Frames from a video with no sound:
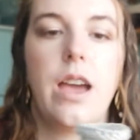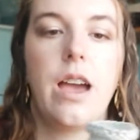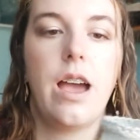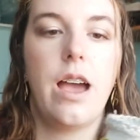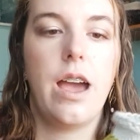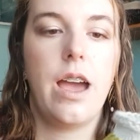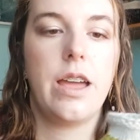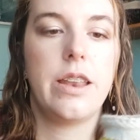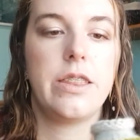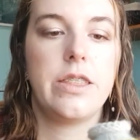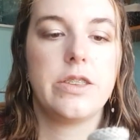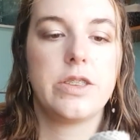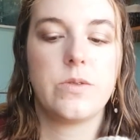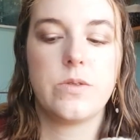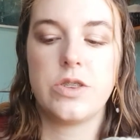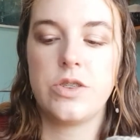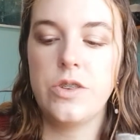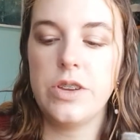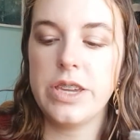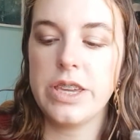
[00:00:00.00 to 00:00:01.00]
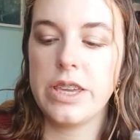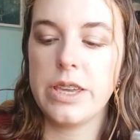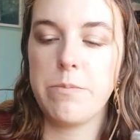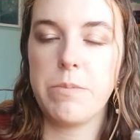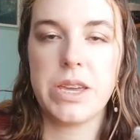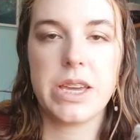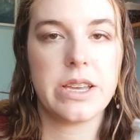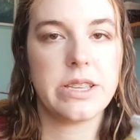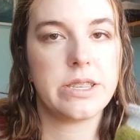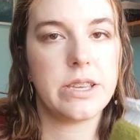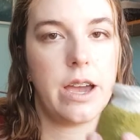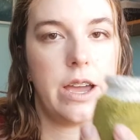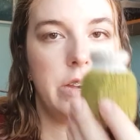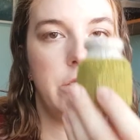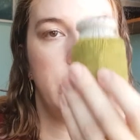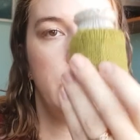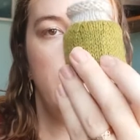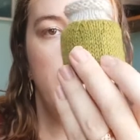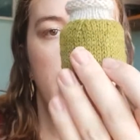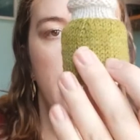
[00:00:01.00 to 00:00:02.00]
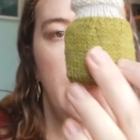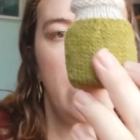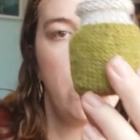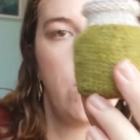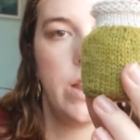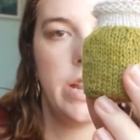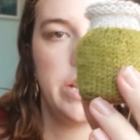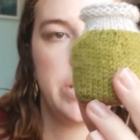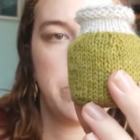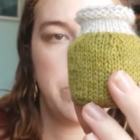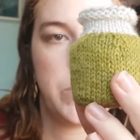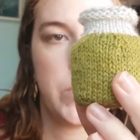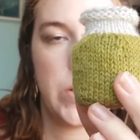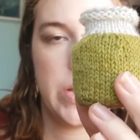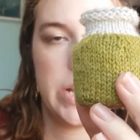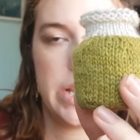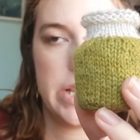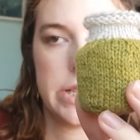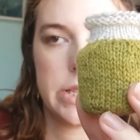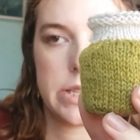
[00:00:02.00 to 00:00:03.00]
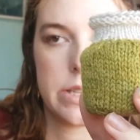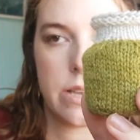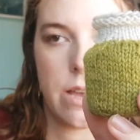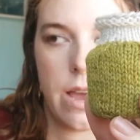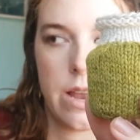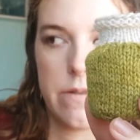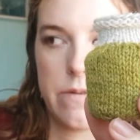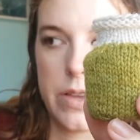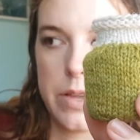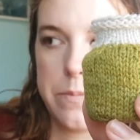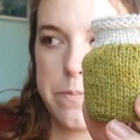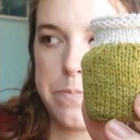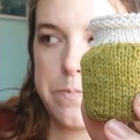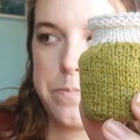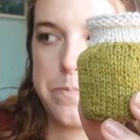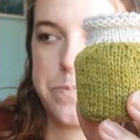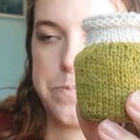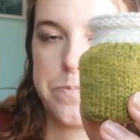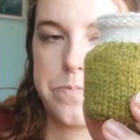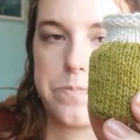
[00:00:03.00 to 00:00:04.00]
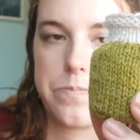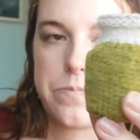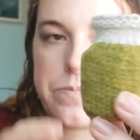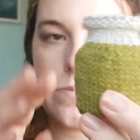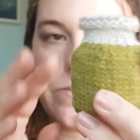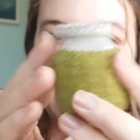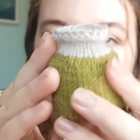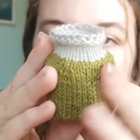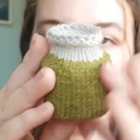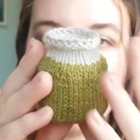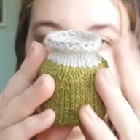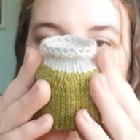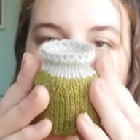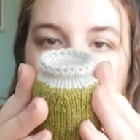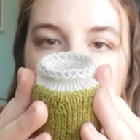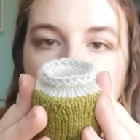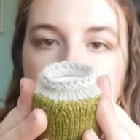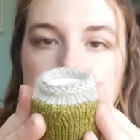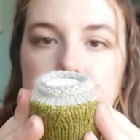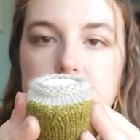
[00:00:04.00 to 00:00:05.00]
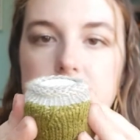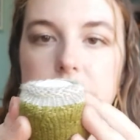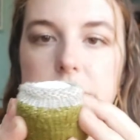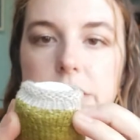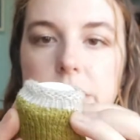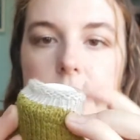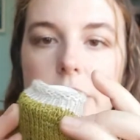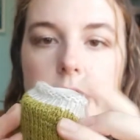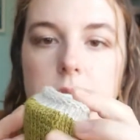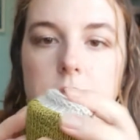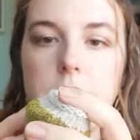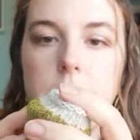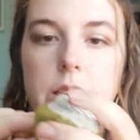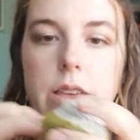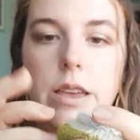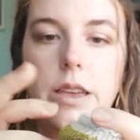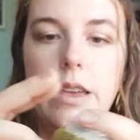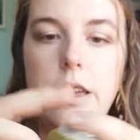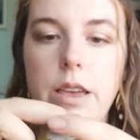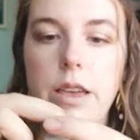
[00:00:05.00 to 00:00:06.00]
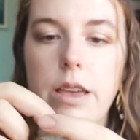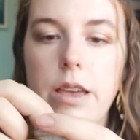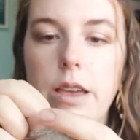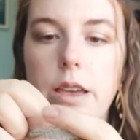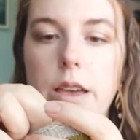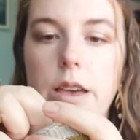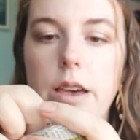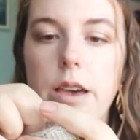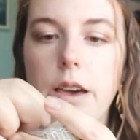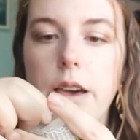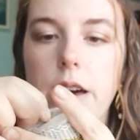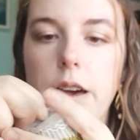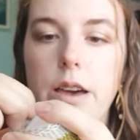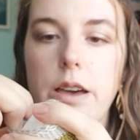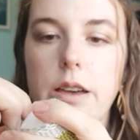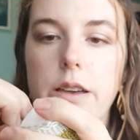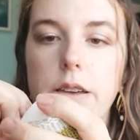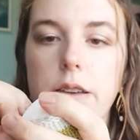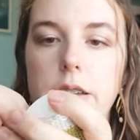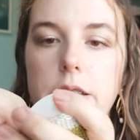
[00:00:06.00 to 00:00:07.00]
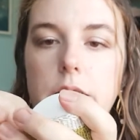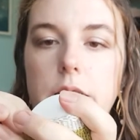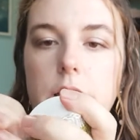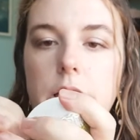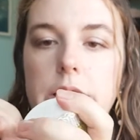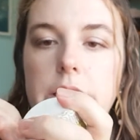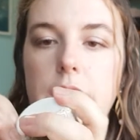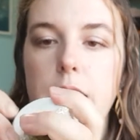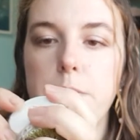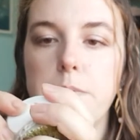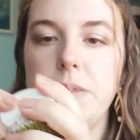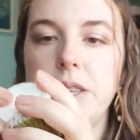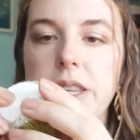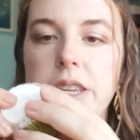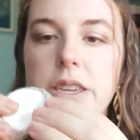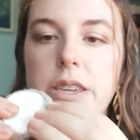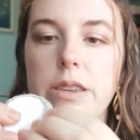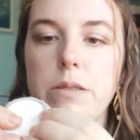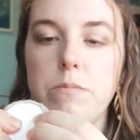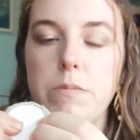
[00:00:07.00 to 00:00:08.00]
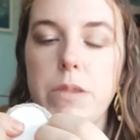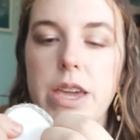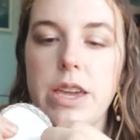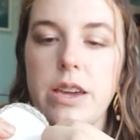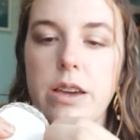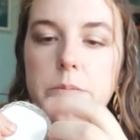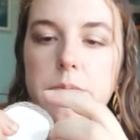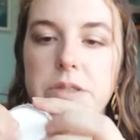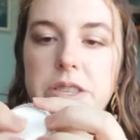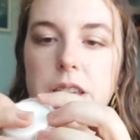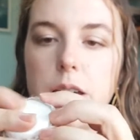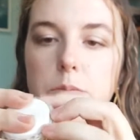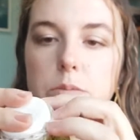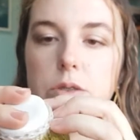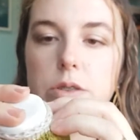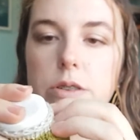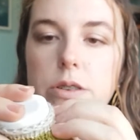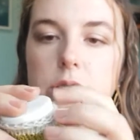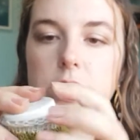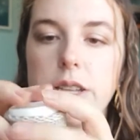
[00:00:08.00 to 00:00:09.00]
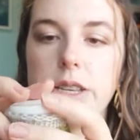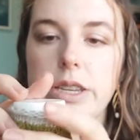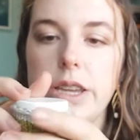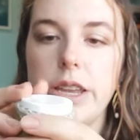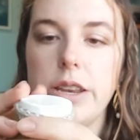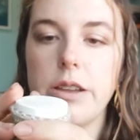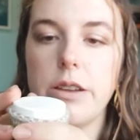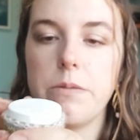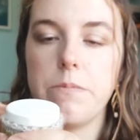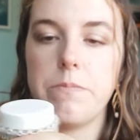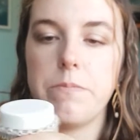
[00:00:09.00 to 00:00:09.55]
And this was tricky because I knew what I wanted to put inside of it, which is an empty makeup sample container.